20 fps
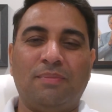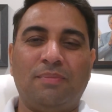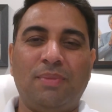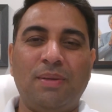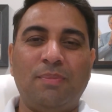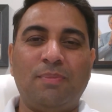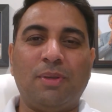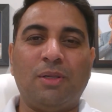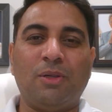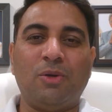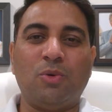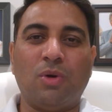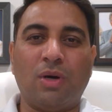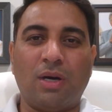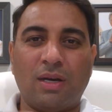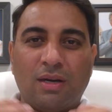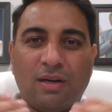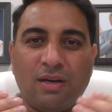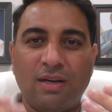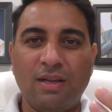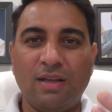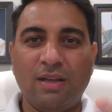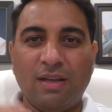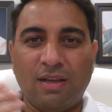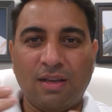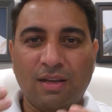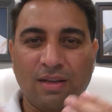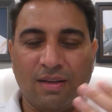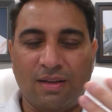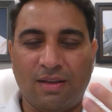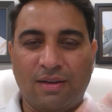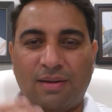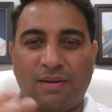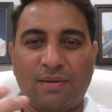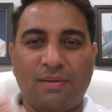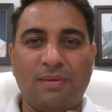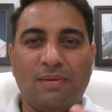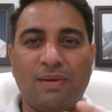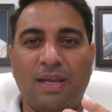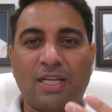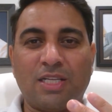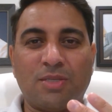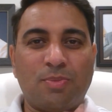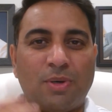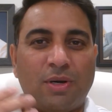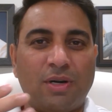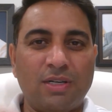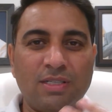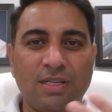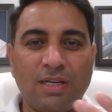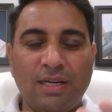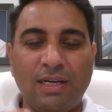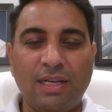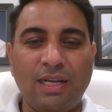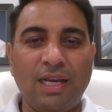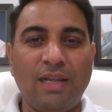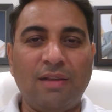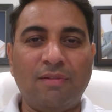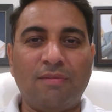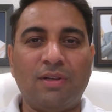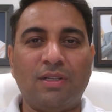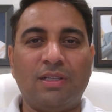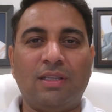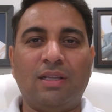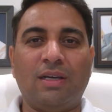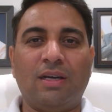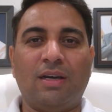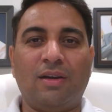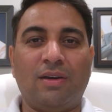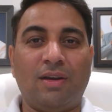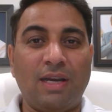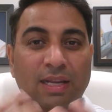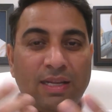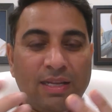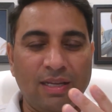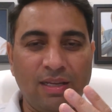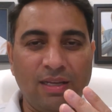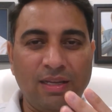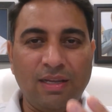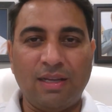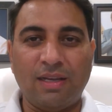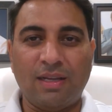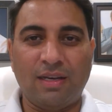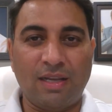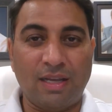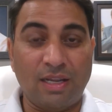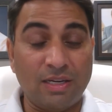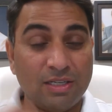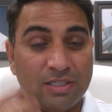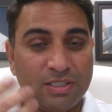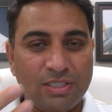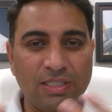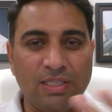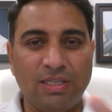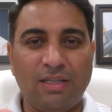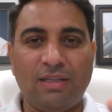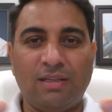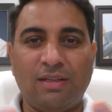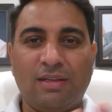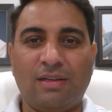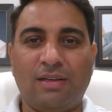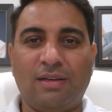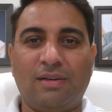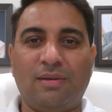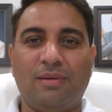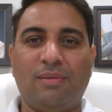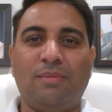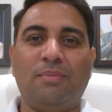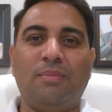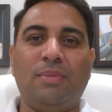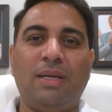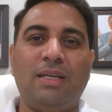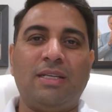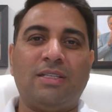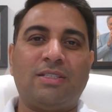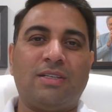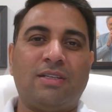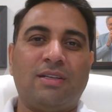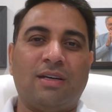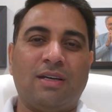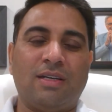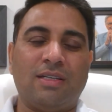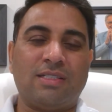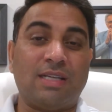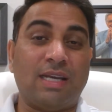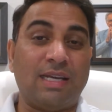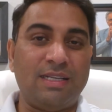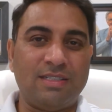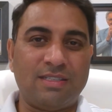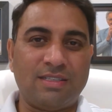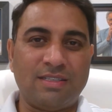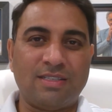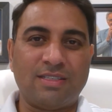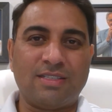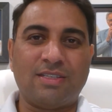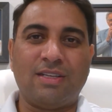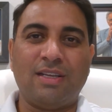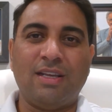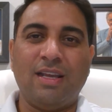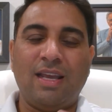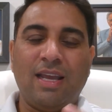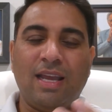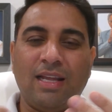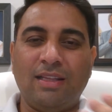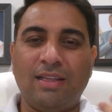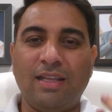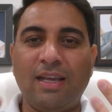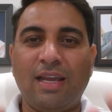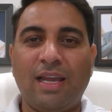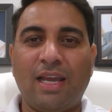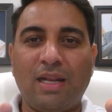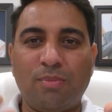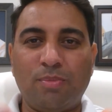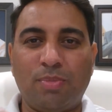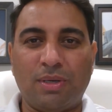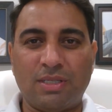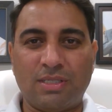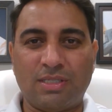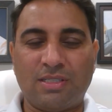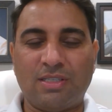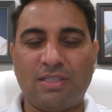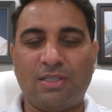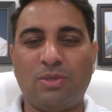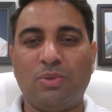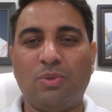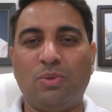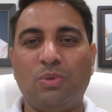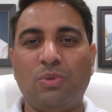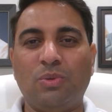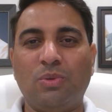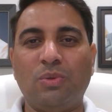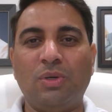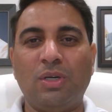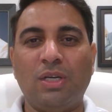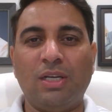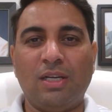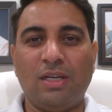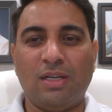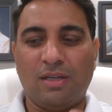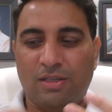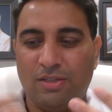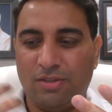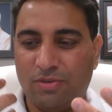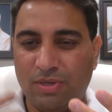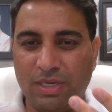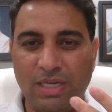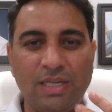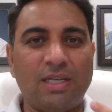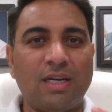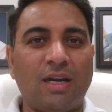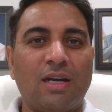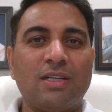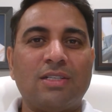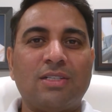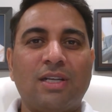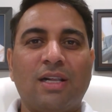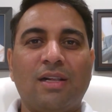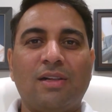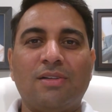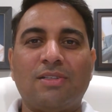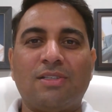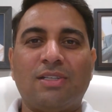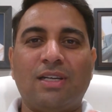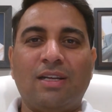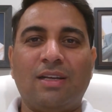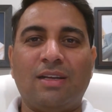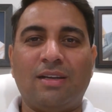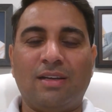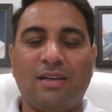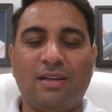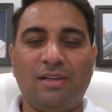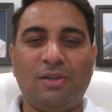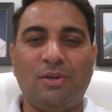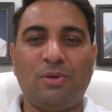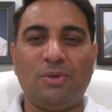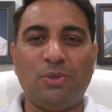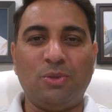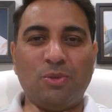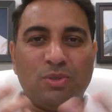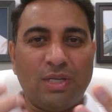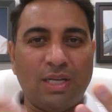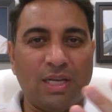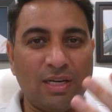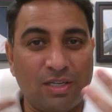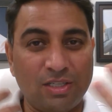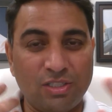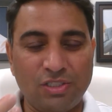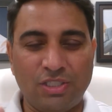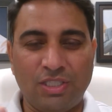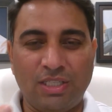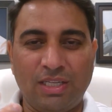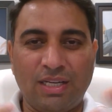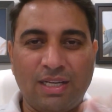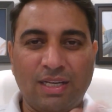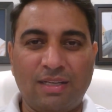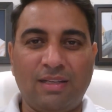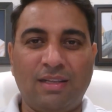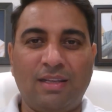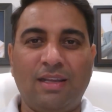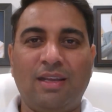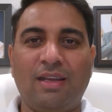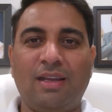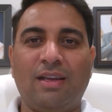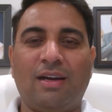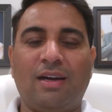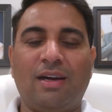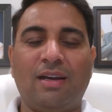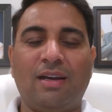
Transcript: people who are experts in dealing with Reiki and energy based sciences, and they help us to treat ourselves in a using energy, and they